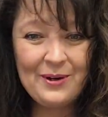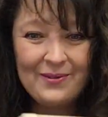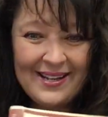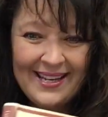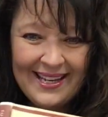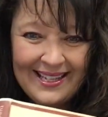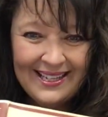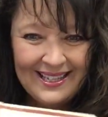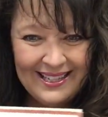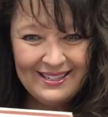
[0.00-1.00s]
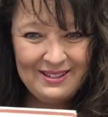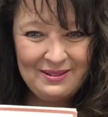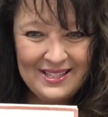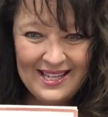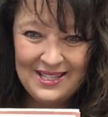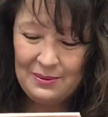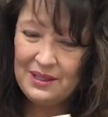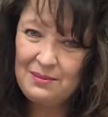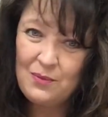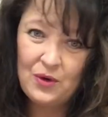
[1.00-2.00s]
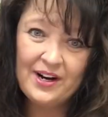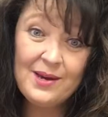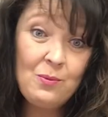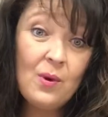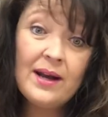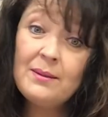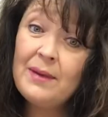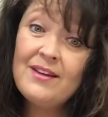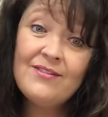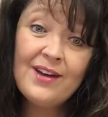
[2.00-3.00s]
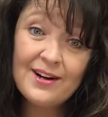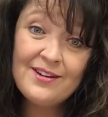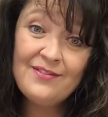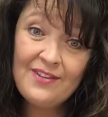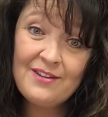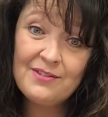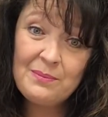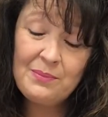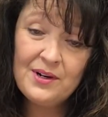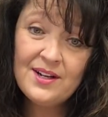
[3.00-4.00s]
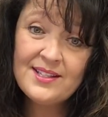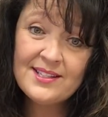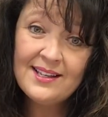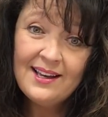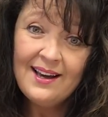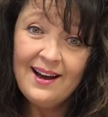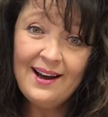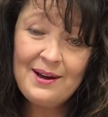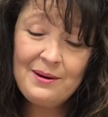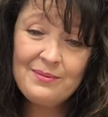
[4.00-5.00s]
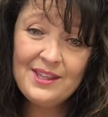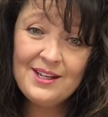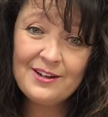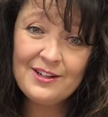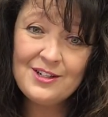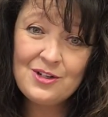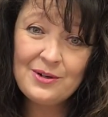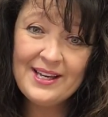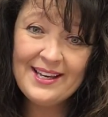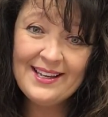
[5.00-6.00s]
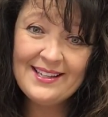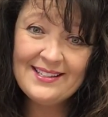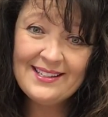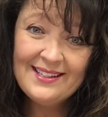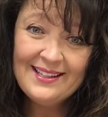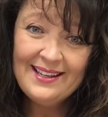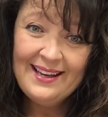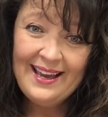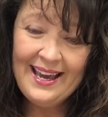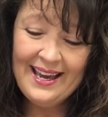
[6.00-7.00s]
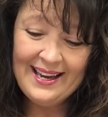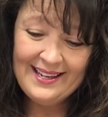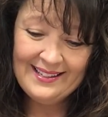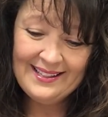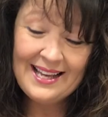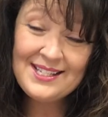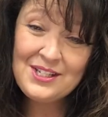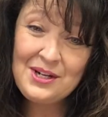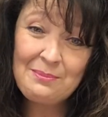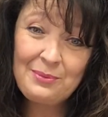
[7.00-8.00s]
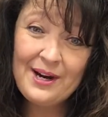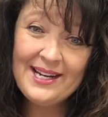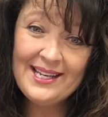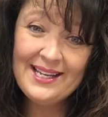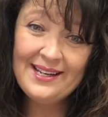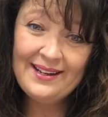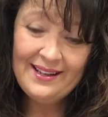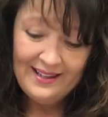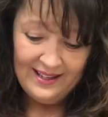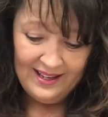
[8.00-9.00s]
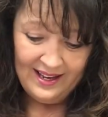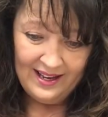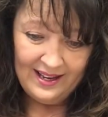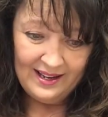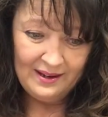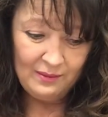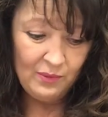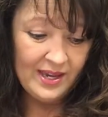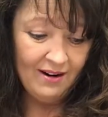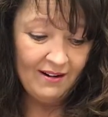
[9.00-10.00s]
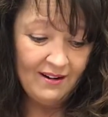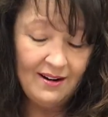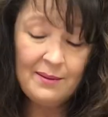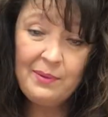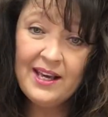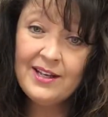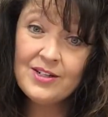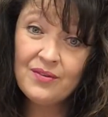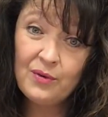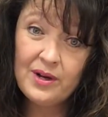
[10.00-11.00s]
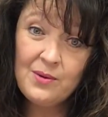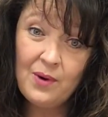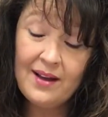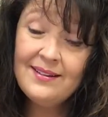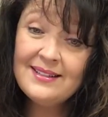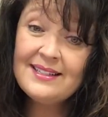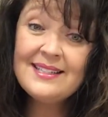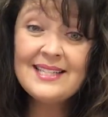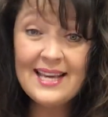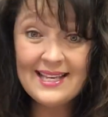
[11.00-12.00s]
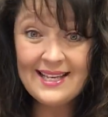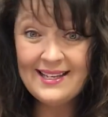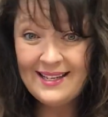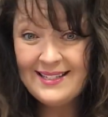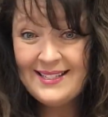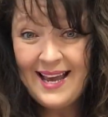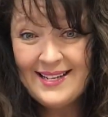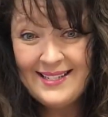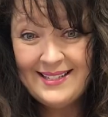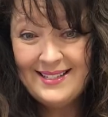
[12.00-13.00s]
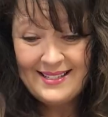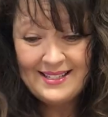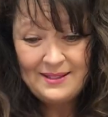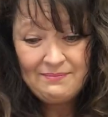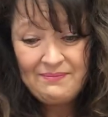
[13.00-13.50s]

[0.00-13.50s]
reading Tuesdays with Morrie, one of my very favorite books. I hope that you're enjoying it, and let's jump right in. We are on page 41, Taking Attendance.